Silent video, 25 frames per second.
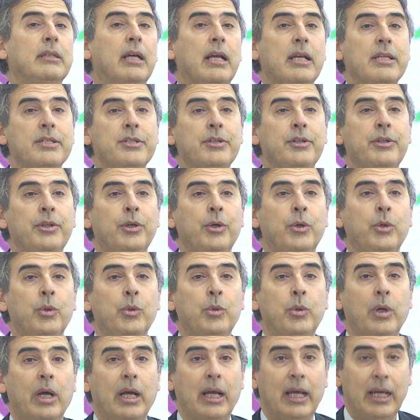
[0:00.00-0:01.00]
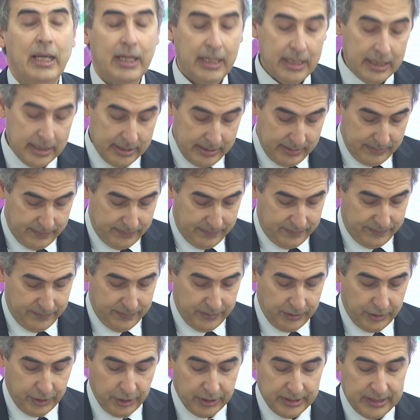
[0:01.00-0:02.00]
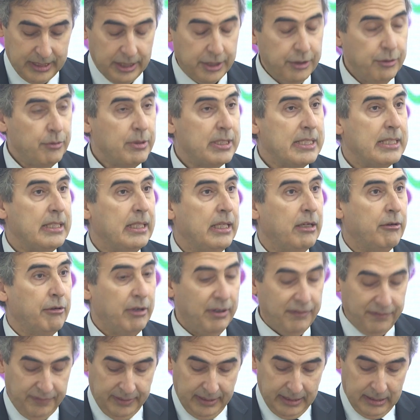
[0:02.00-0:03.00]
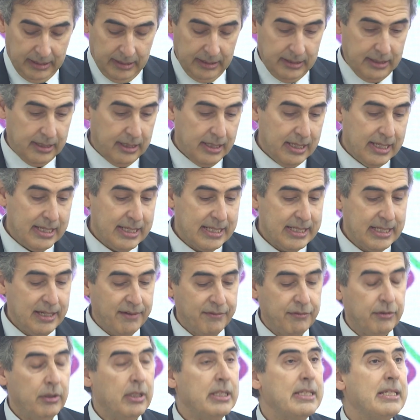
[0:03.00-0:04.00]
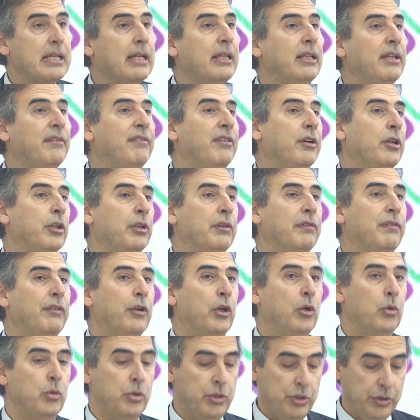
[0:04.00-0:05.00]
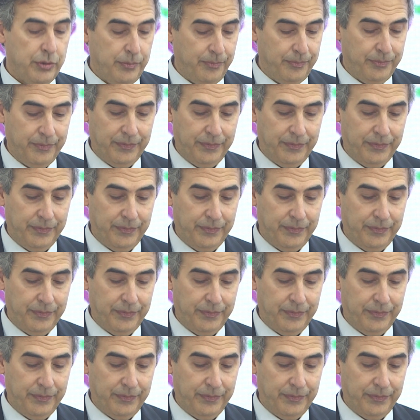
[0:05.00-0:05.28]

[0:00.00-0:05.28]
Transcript: as you know, has continuously revealed several significant flaws.